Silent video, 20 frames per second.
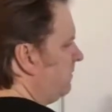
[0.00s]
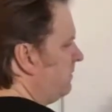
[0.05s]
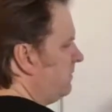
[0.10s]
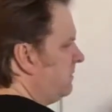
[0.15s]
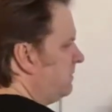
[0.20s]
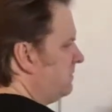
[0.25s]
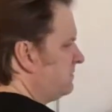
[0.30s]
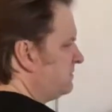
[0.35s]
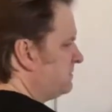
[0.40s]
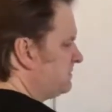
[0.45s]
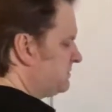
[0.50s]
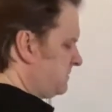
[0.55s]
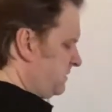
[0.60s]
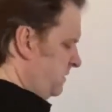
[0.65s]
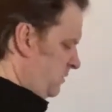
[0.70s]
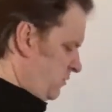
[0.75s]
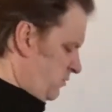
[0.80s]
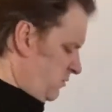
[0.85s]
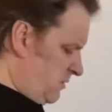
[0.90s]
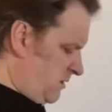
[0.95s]

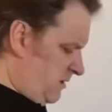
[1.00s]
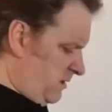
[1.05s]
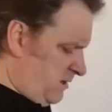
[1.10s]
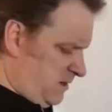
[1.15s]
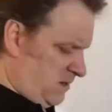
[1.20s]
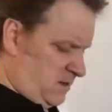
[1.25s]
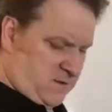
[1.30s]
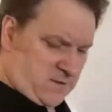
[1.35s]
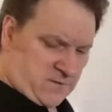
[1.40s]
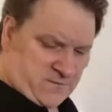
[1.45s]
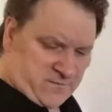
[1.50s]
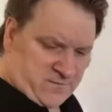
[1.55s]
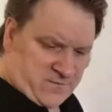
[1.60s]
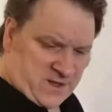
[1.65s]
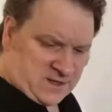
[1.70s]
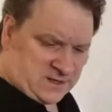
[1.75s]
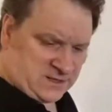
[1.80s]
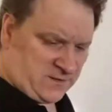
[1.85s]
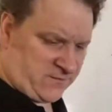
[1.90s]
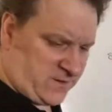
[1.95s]
So, in
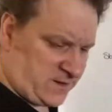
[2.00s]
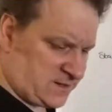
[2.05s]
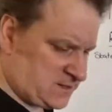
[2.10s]
fact, if I